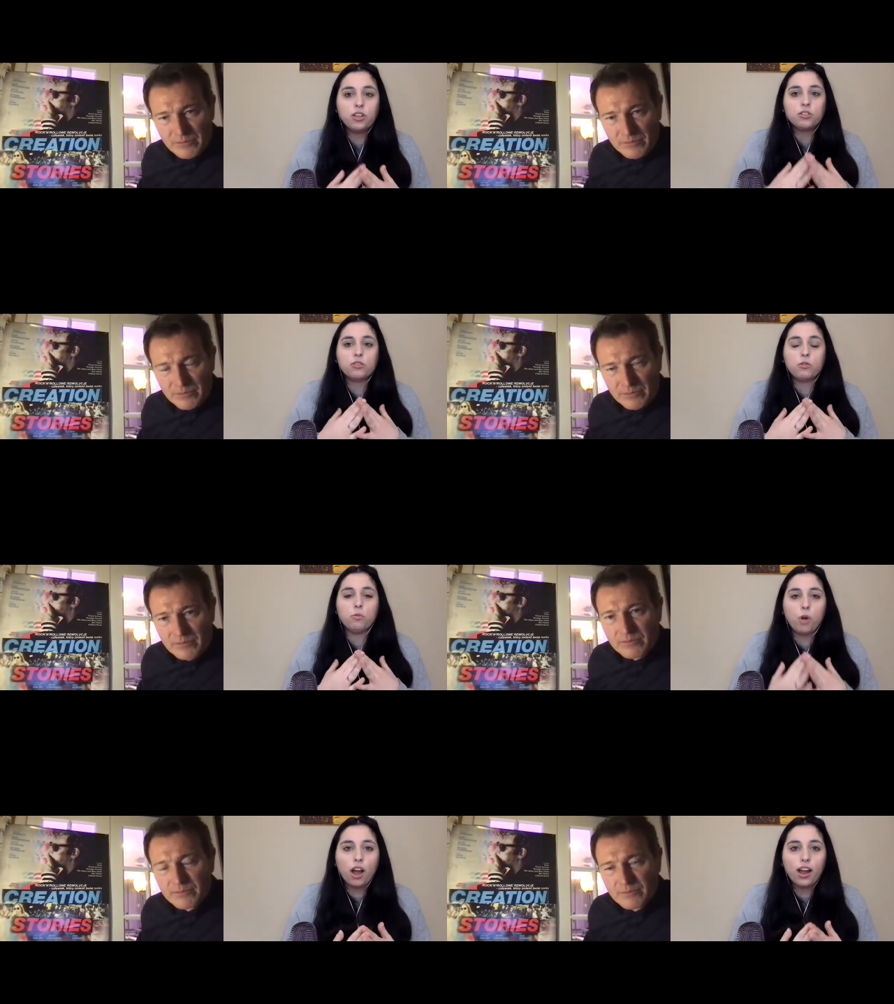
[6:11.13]
Speaker 1: So
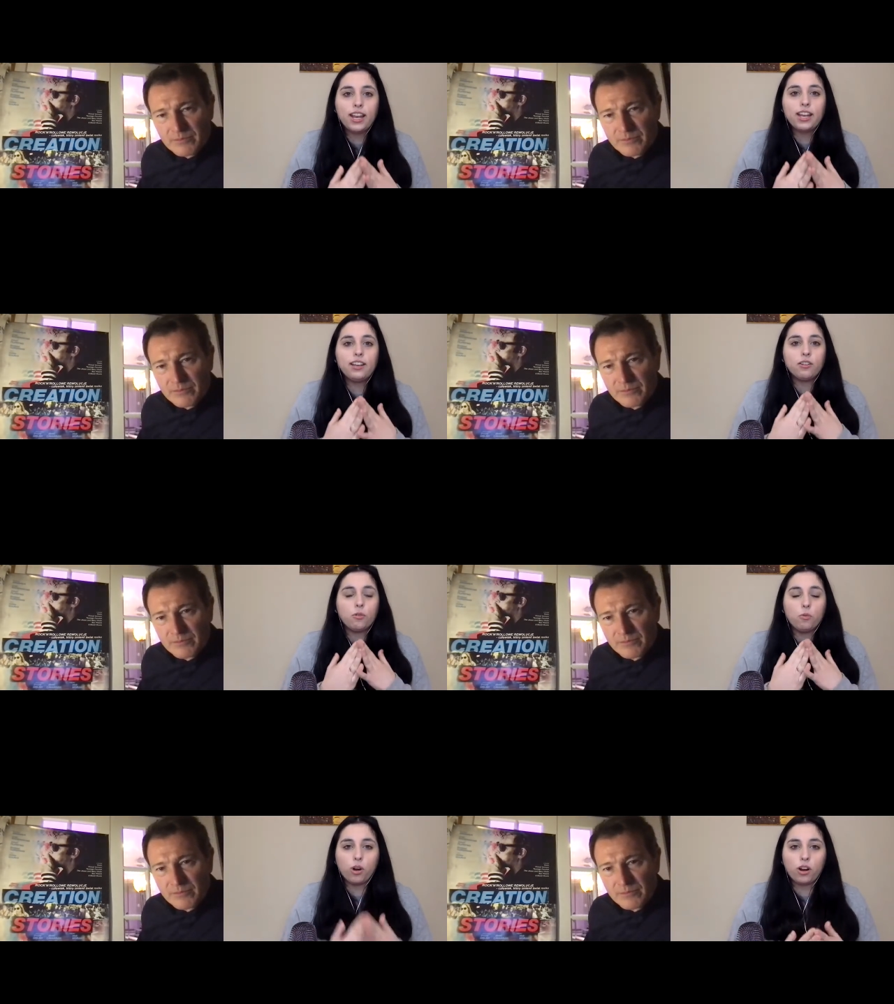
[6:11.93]
why
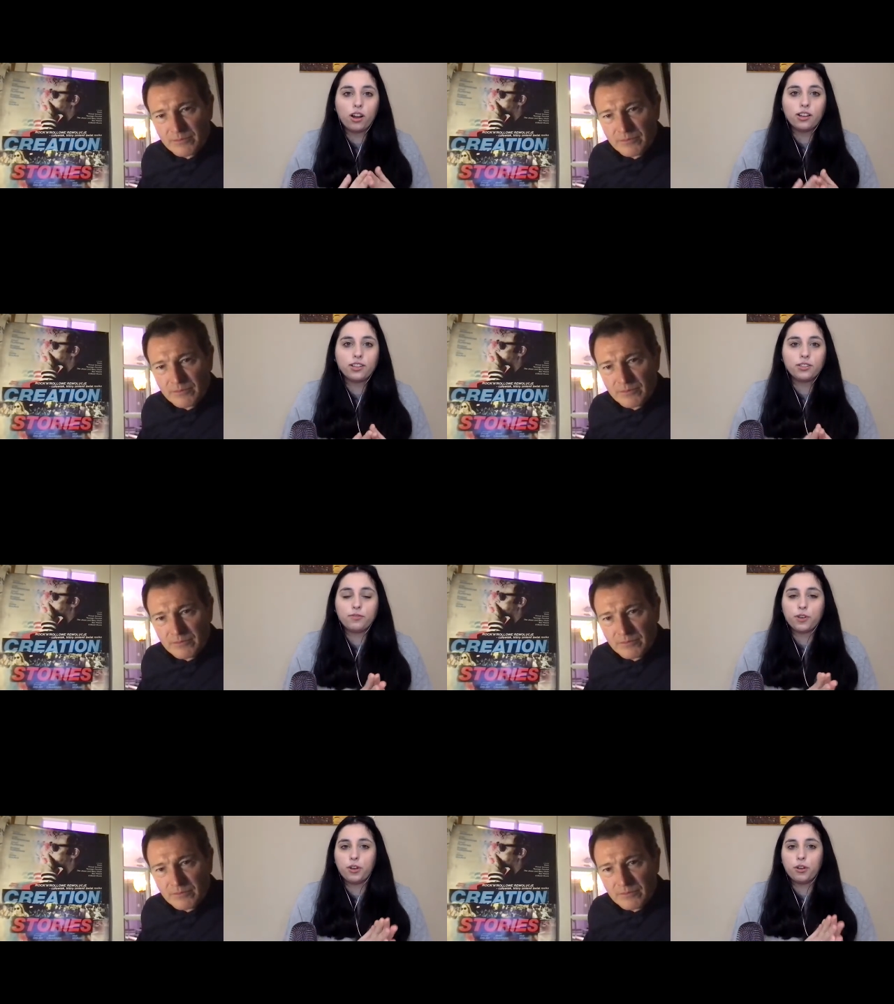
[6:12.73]
work on this
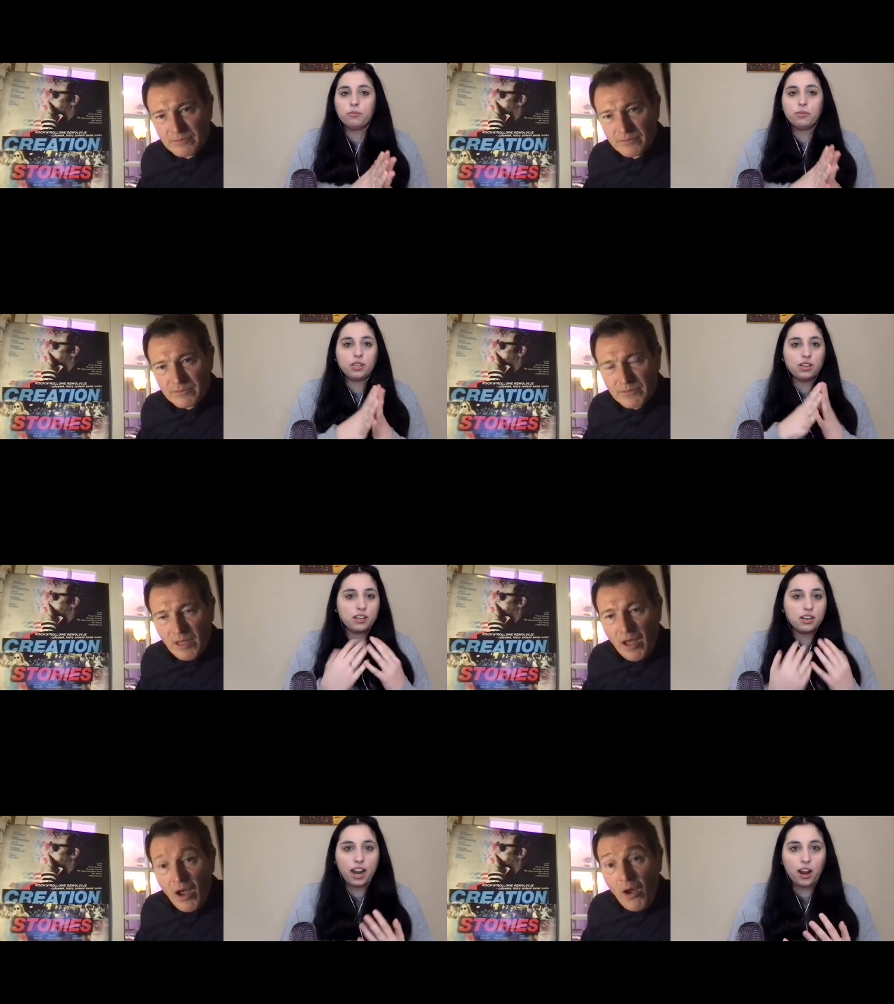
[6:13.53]
film
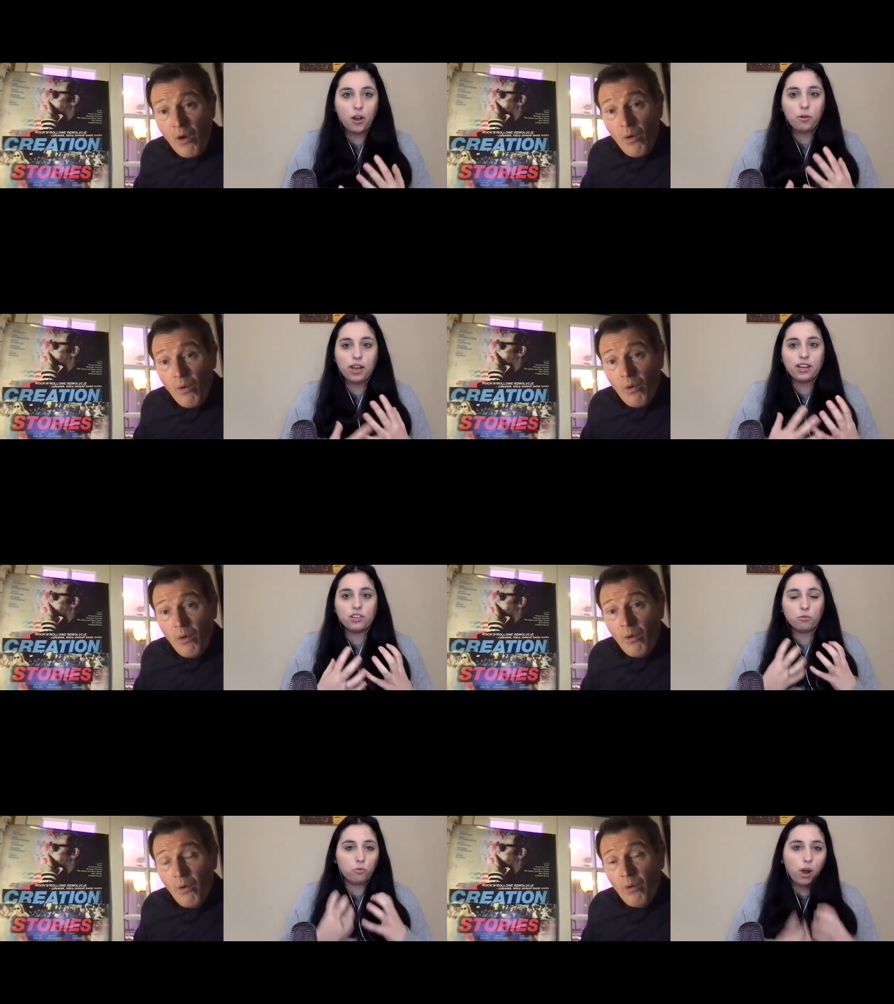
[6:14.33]
now and
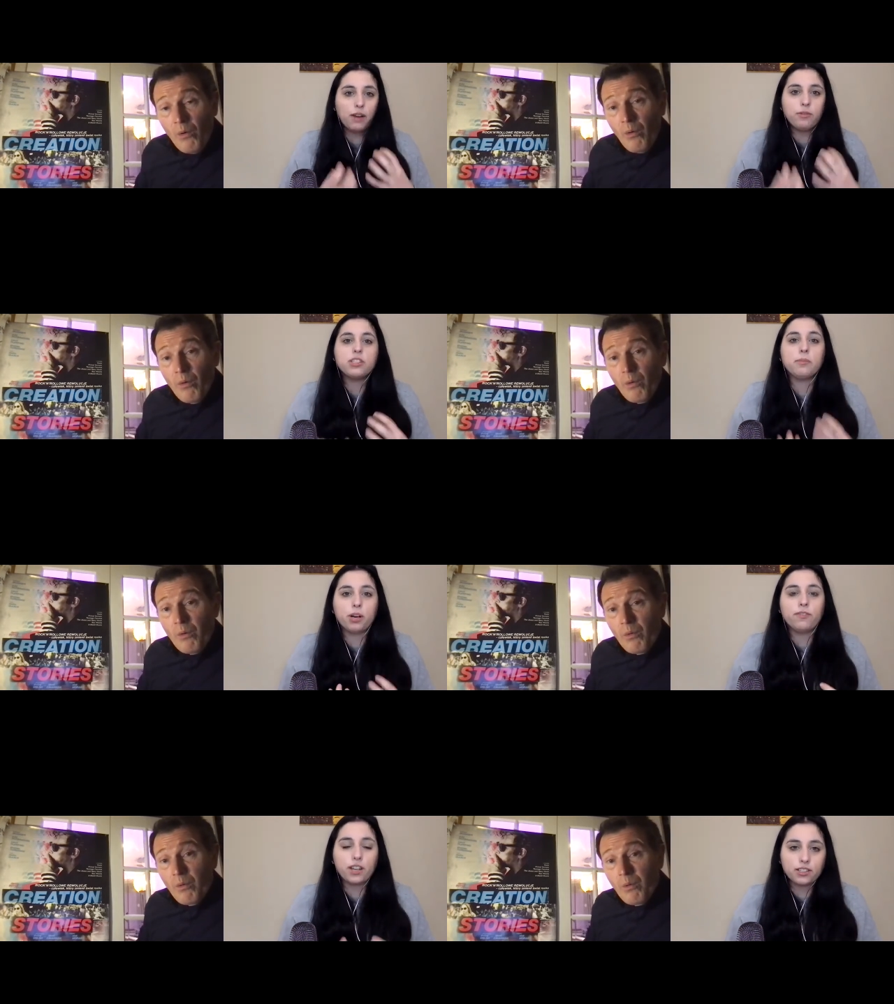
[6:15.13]
why was the
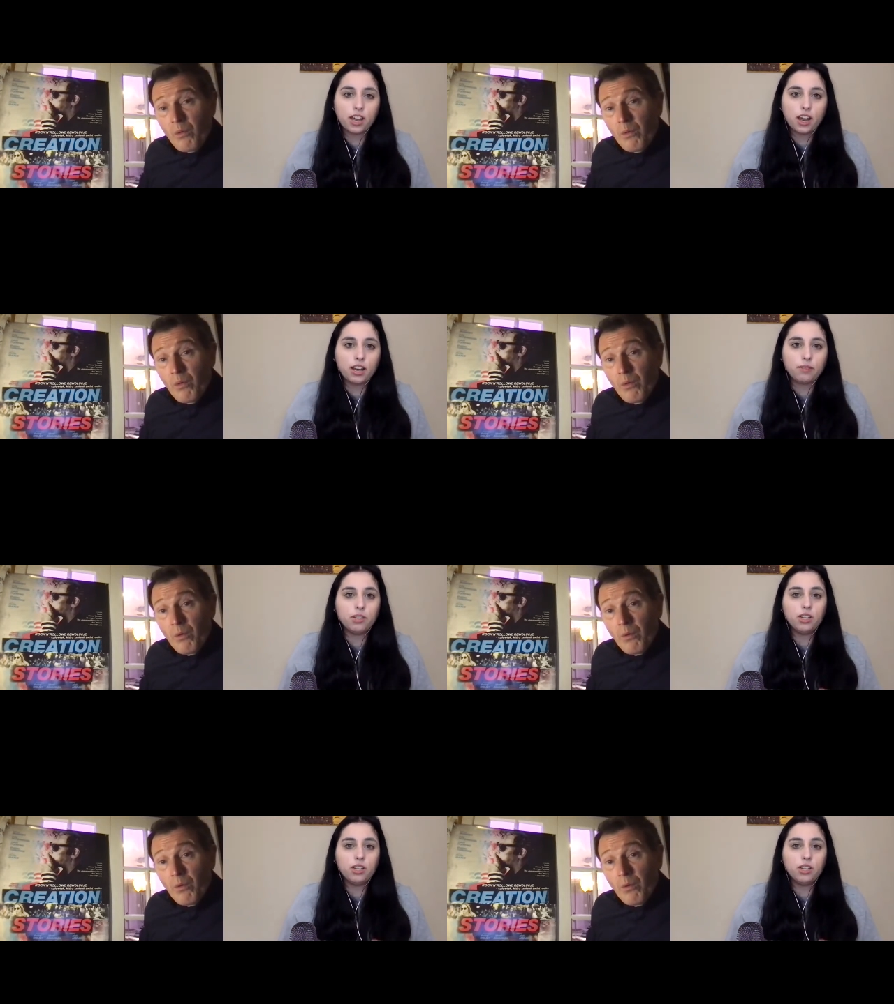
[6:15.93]
perfect time